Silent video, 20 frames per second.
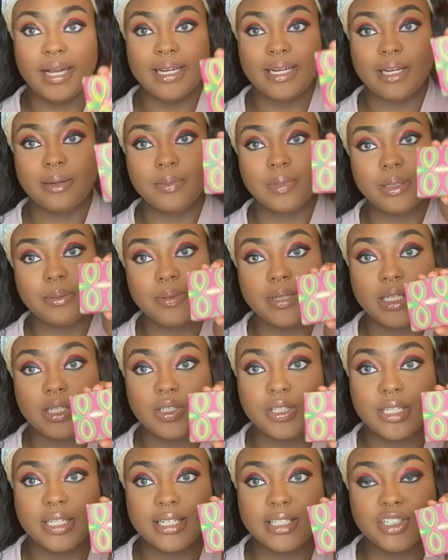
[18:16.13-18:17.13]
now I'm gonna be
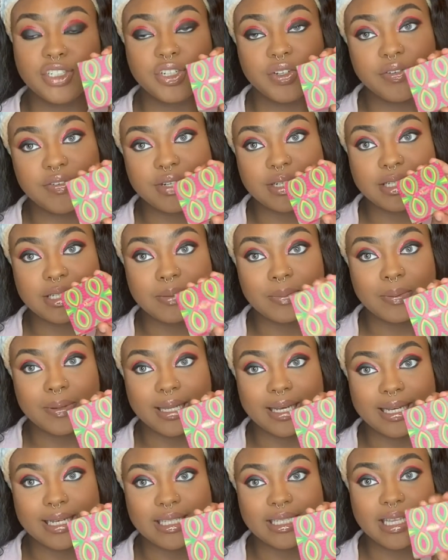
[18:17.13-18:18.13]
using Juvia's
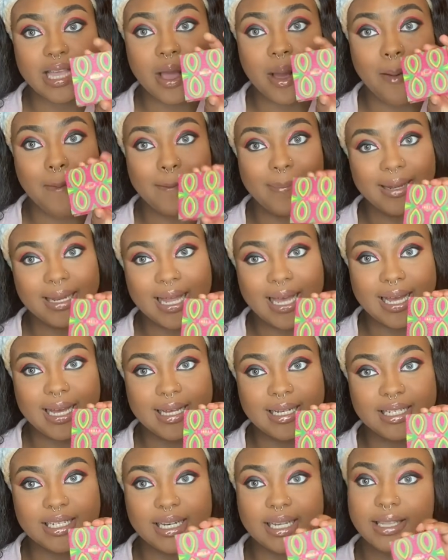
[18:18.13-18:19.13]
Place
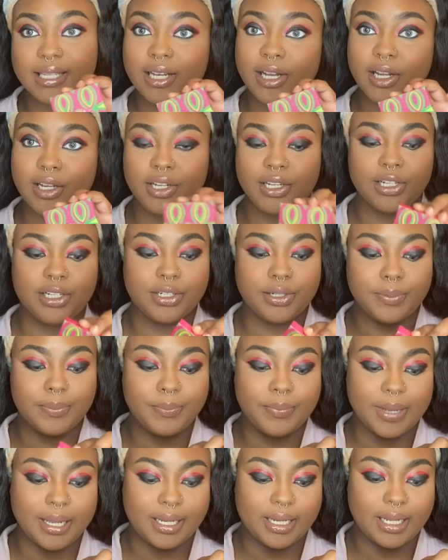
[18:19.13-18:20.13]
blush and the color
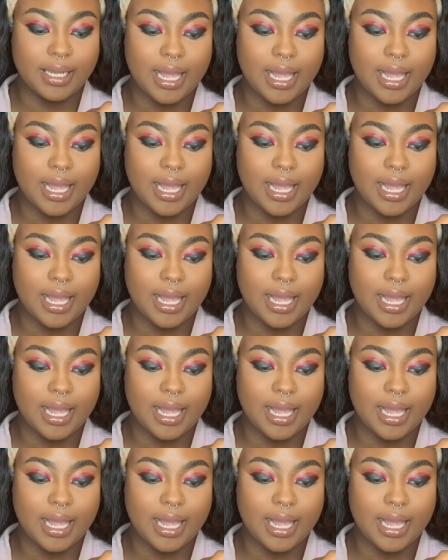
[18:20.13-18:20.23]
Bella.